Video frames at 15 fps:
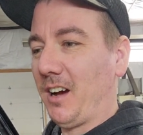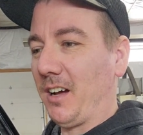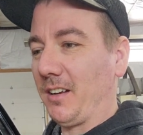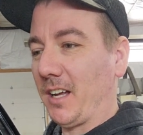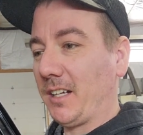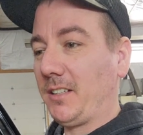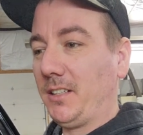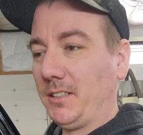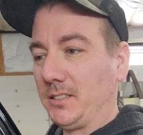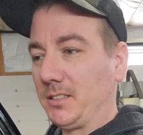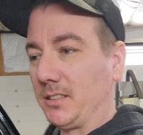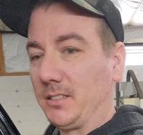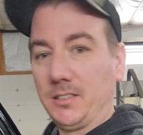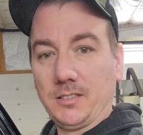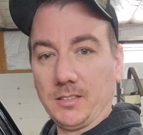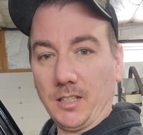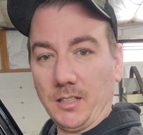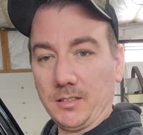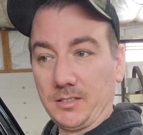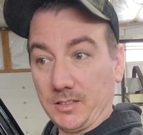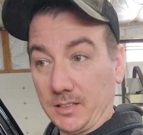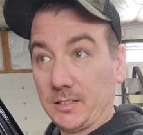a
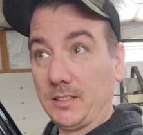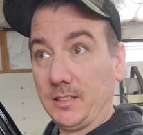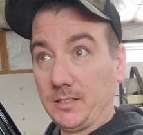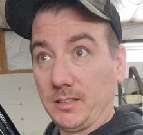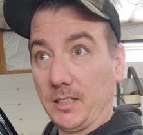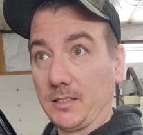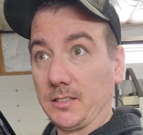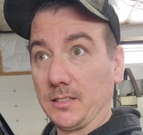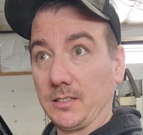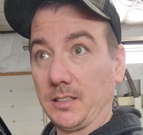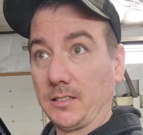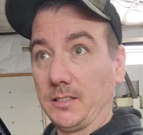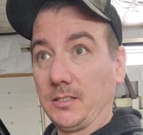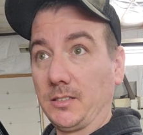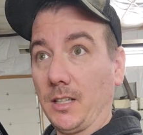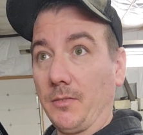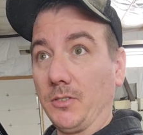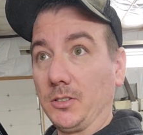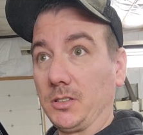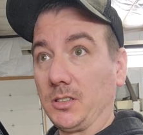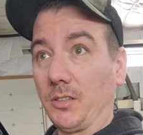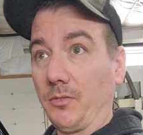1966 to
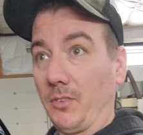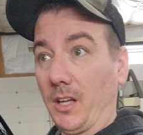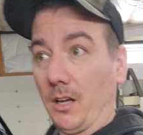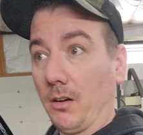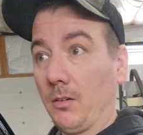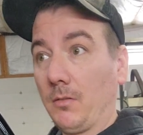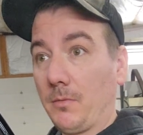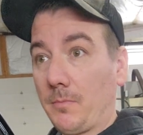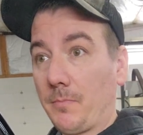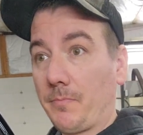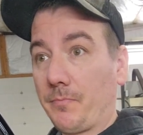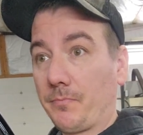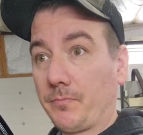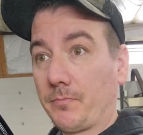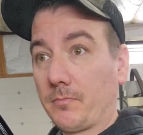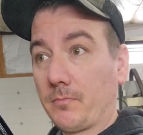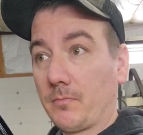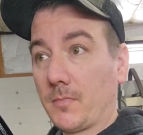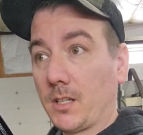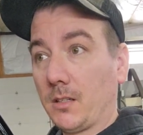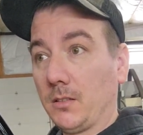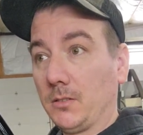67 Chevelle,
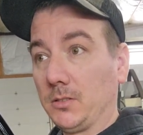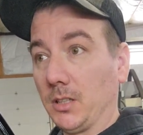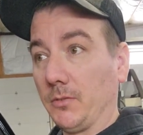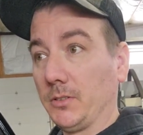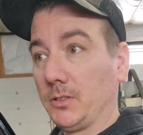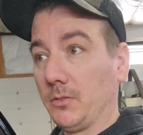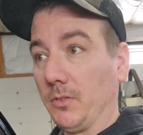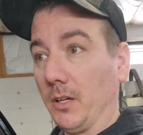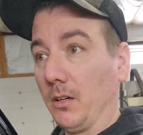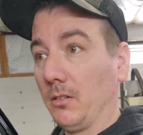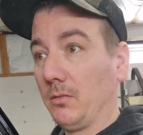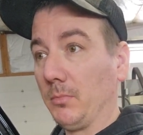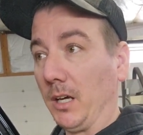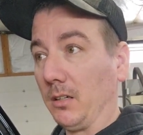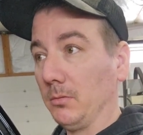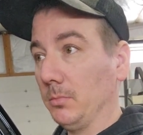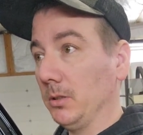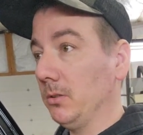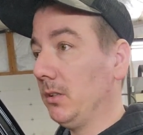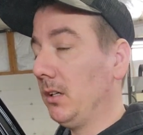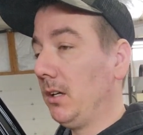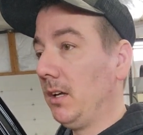Chevy Chevelle,
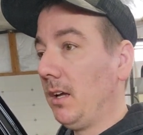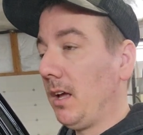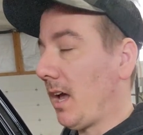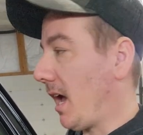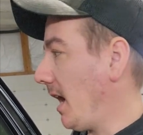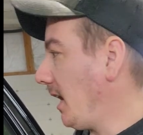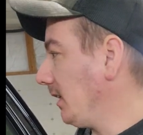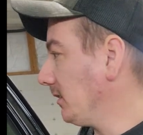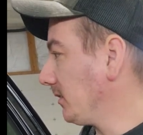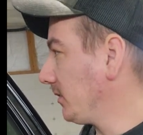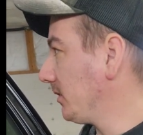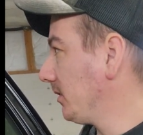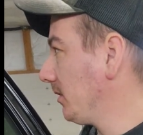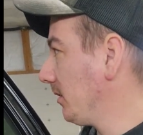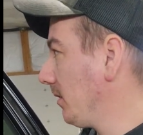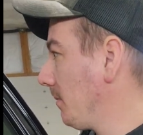Malibu, has